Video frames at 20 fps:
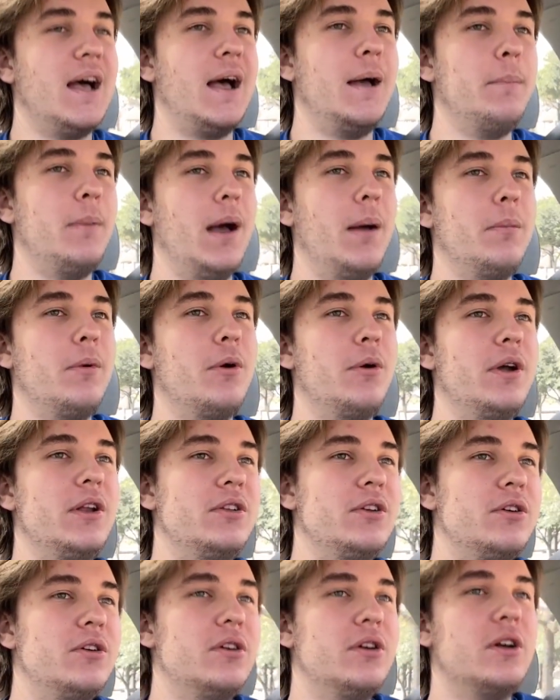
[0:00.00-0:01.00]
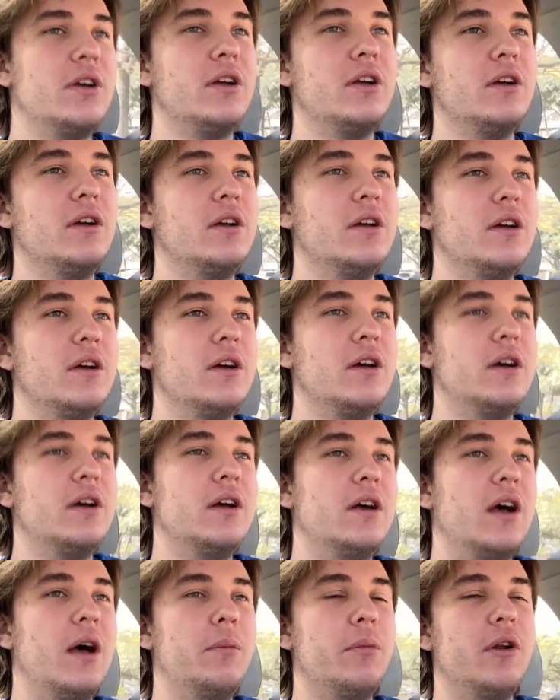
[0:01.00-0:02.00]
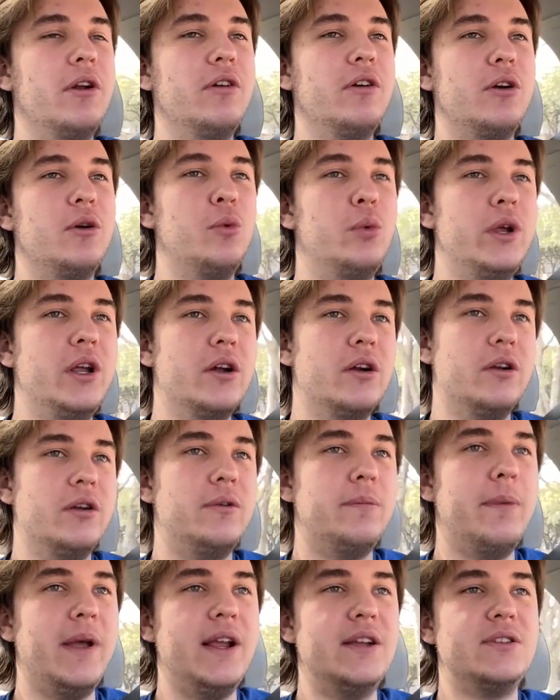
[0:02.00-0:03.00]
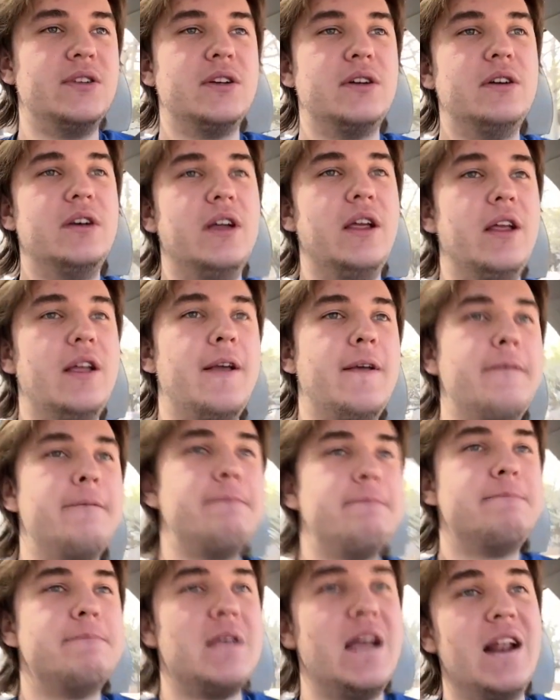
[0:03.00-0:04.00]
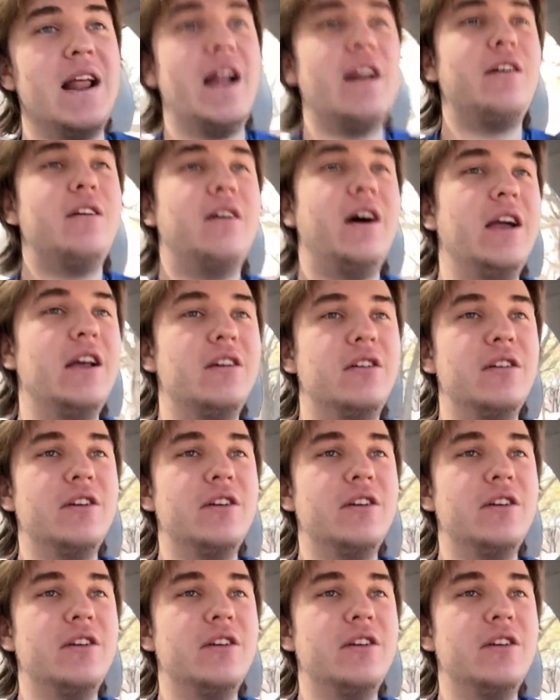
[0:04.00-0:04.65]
I'm going to look weird, basically, and I don't like